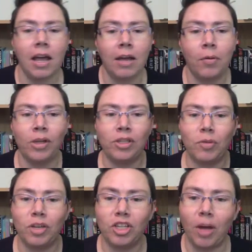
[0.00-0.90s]
Which one
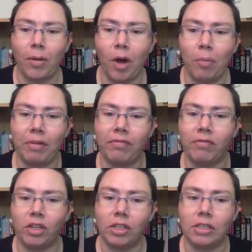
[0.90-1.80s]
shall we open
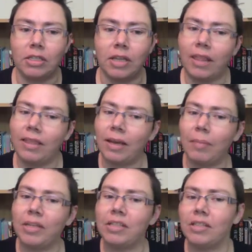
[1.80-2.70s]
first? I think I'm going
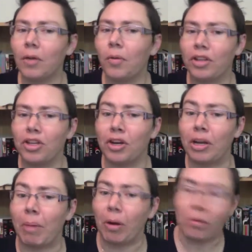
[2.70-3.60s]
to start with Nerdy
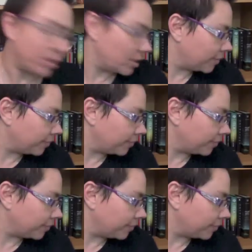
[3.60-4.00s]
Post.